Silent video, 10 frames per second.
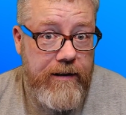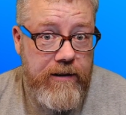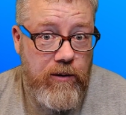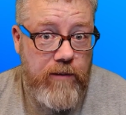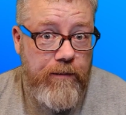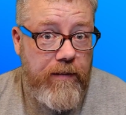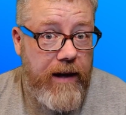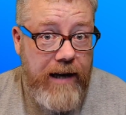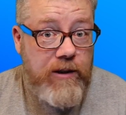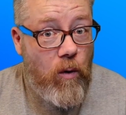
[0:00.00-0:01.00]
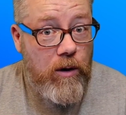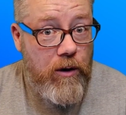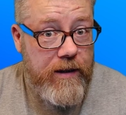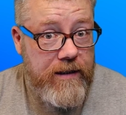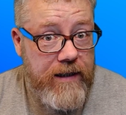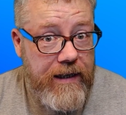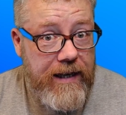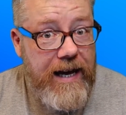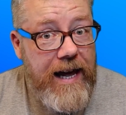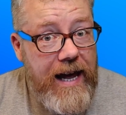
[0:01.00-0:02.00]
So it's all good, isn't it?
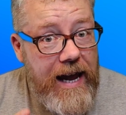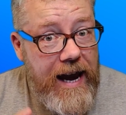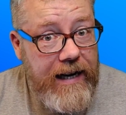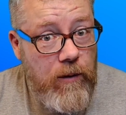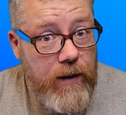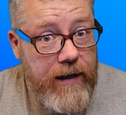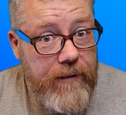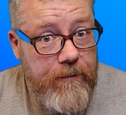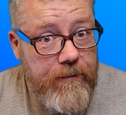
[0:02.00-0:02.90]
Anyway,